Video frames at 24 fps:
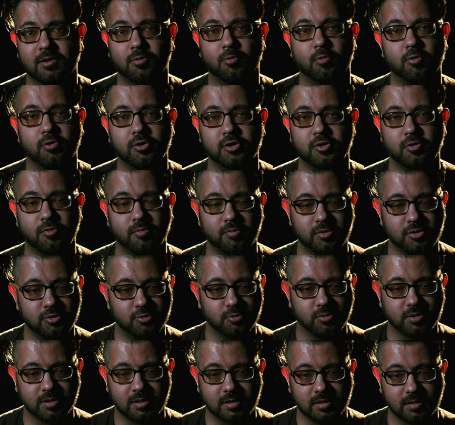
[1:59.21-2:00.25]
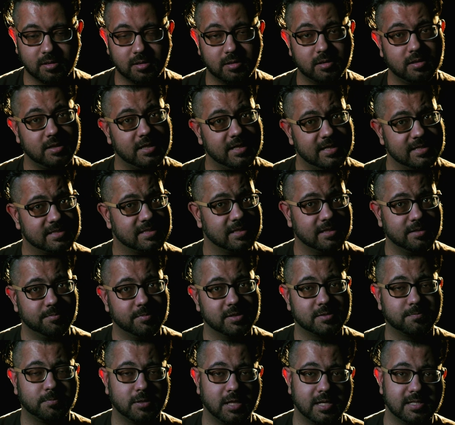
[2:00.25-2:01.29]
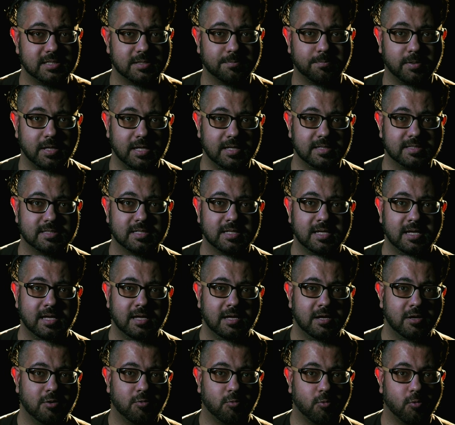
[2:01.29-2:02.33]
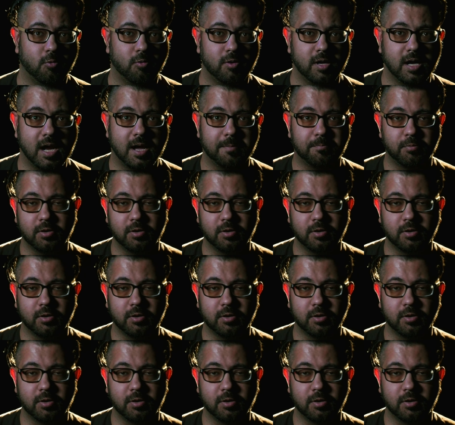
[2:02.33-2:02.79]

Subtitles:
or you can easily misplace a piece or not